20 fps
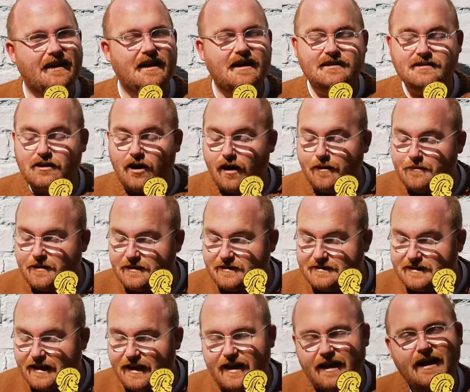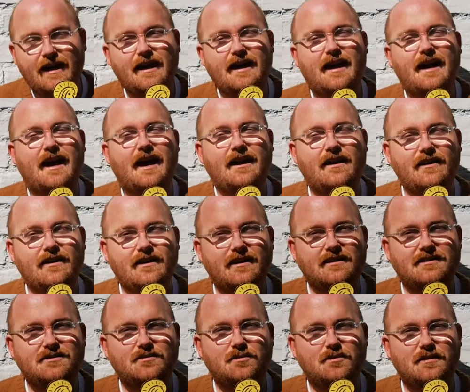So I'm going to sit here and I'm going to
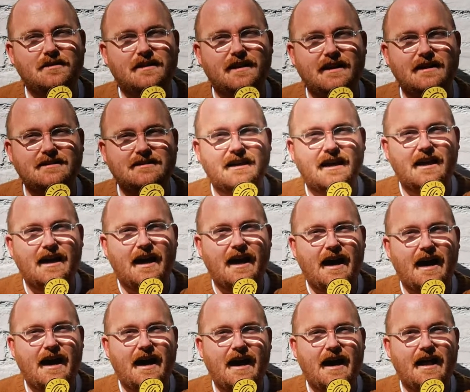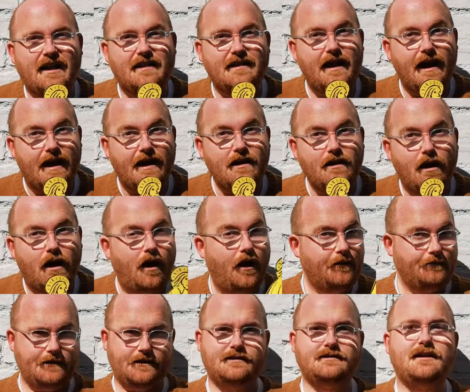do all of these. And then
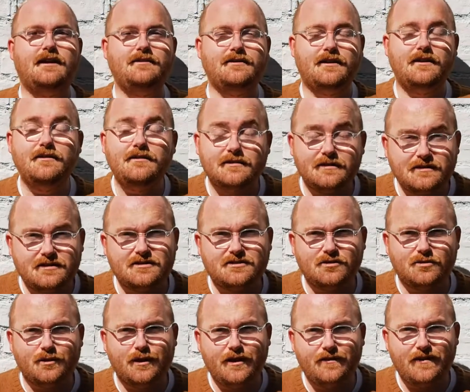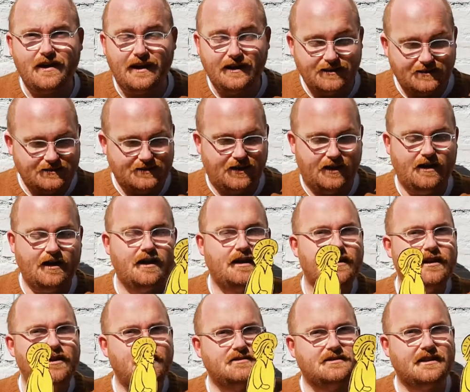I'm going to tell you the story of Easter
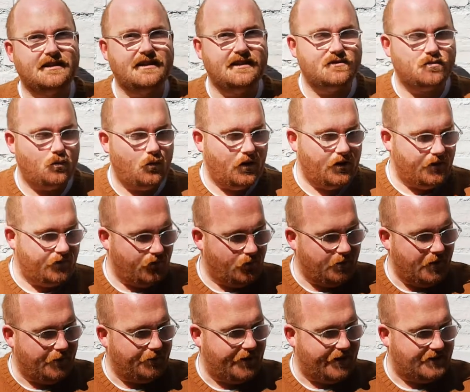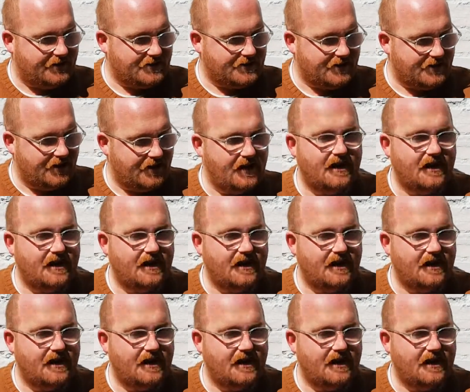using these wonderful puppets.